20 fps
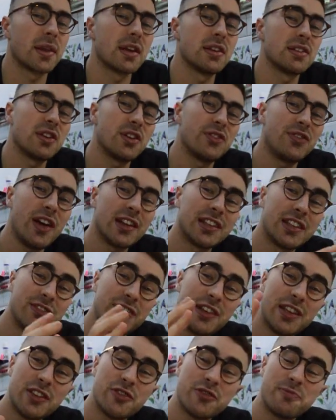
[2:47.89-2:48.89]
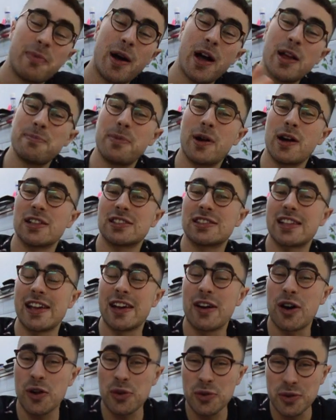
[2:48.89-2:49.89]
So effectively, you've bypassed a
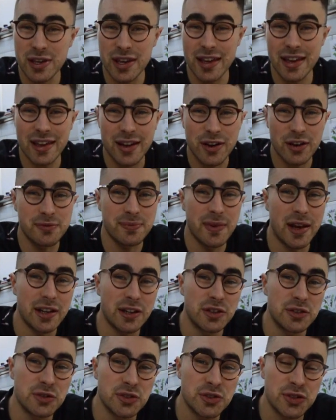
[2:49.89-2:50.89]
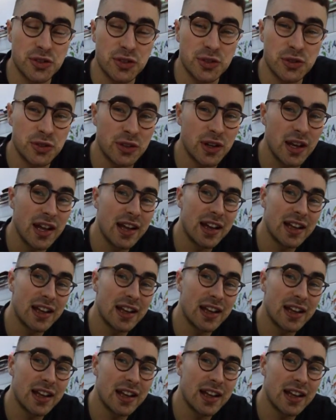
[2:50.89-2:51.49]
whole year of medical school,